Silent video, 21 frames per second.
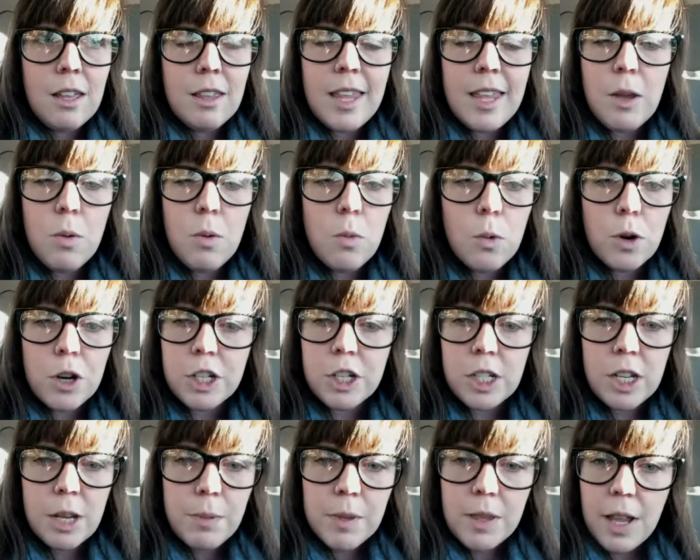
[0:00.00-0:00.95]

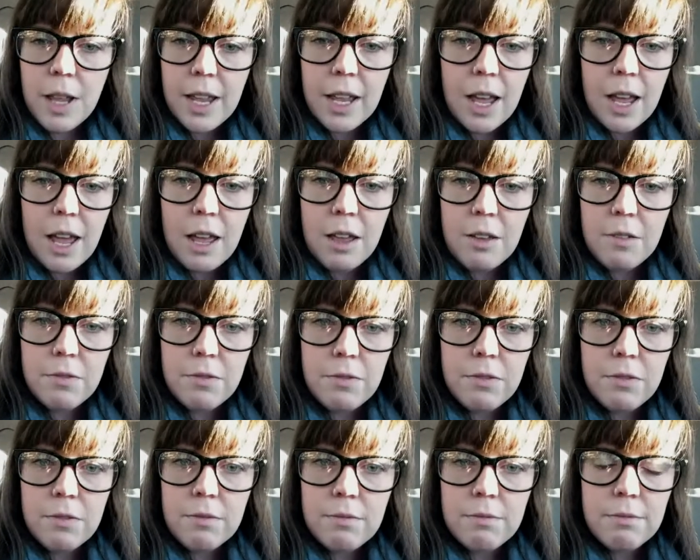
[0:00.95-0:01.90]
worship like
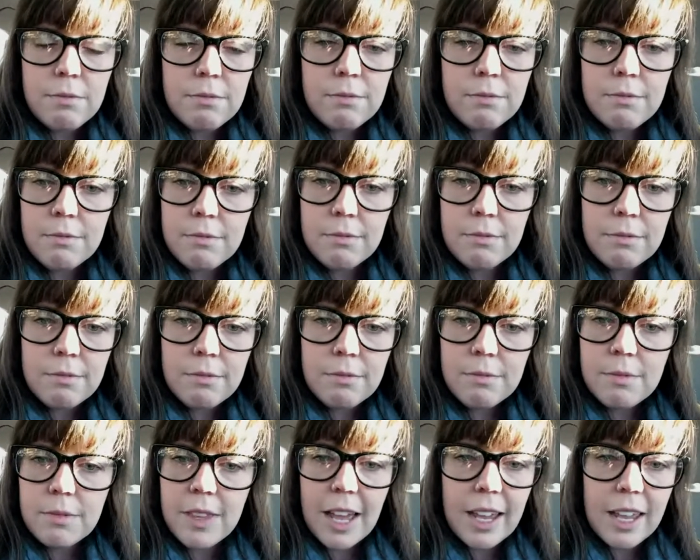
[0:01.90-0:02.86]

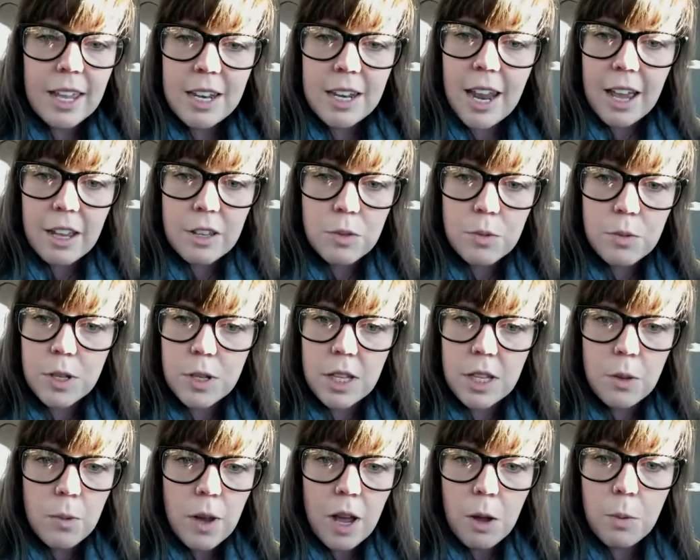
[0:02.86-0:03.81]
that connects
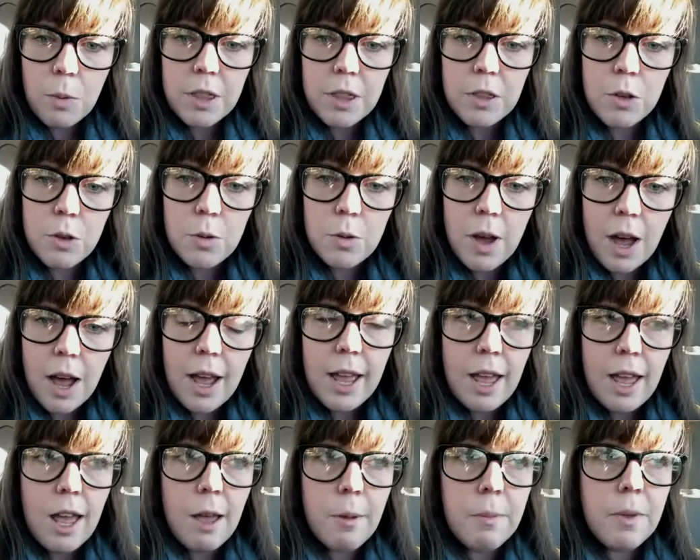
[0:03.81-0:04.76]
really well with who I
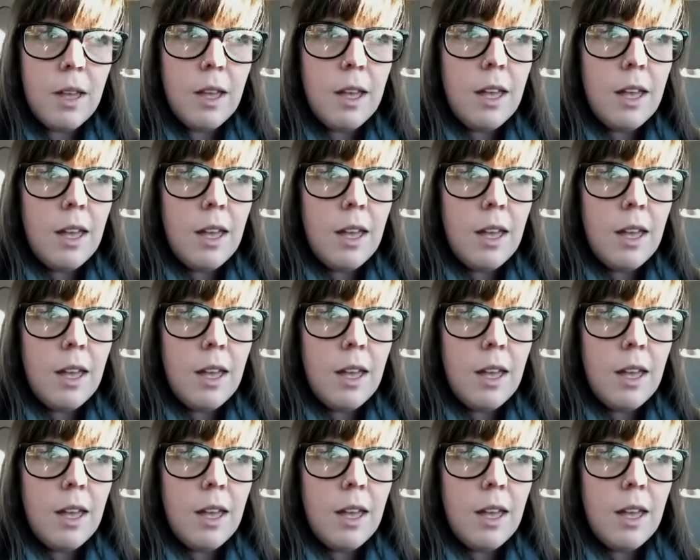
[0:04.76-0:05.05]
am.